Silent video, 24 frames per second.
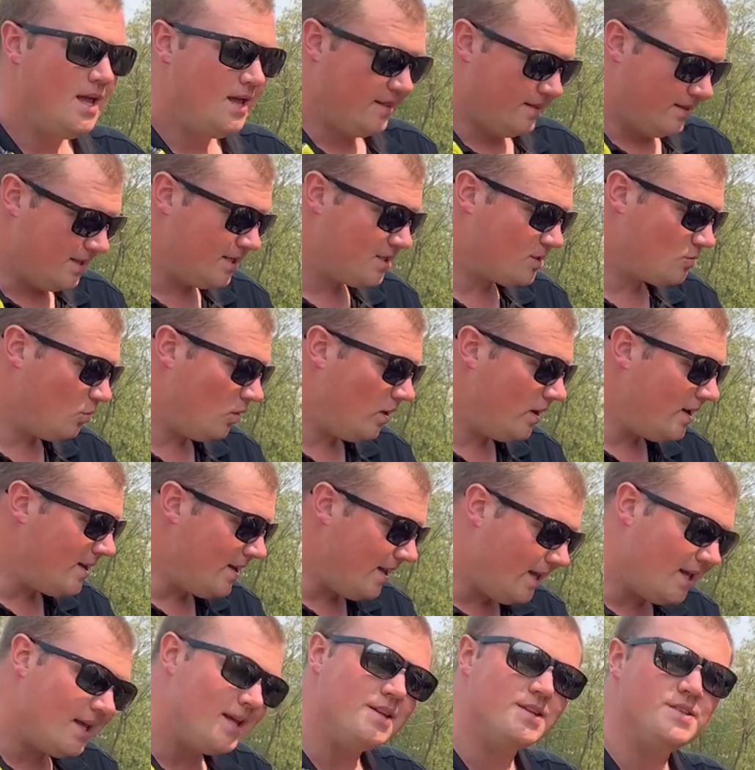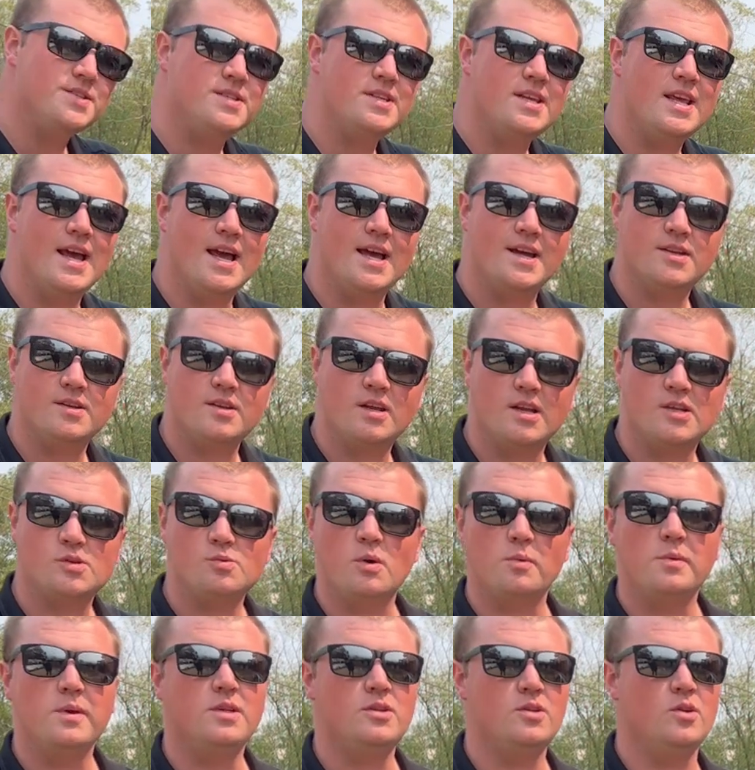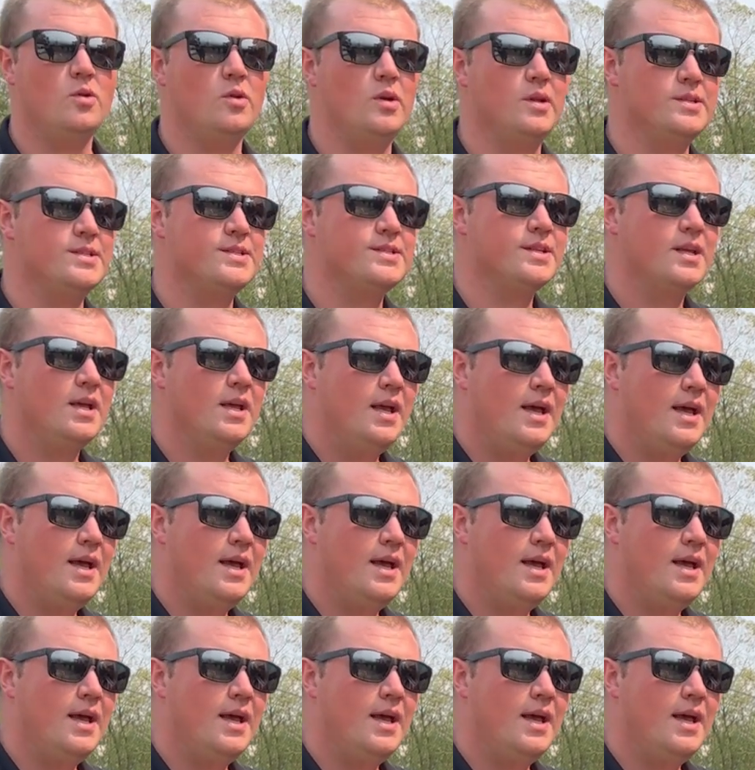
This one is, yeah, because what we do is